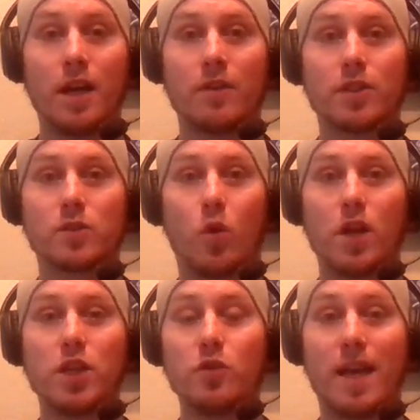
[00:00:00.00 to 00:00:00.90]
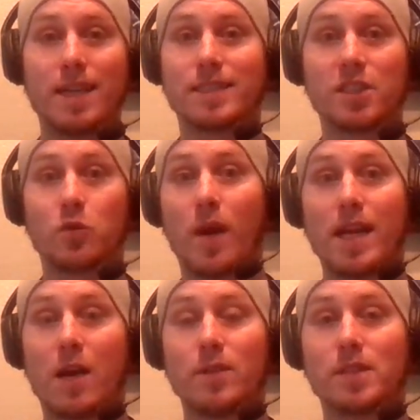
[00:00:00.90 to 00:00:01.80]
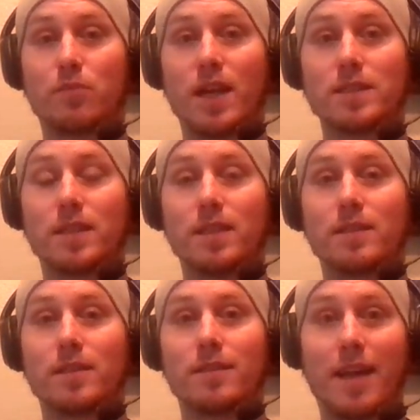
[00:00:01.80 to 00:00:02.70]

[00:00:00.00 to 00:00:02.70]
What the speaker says: there's one you that exists right now as a president,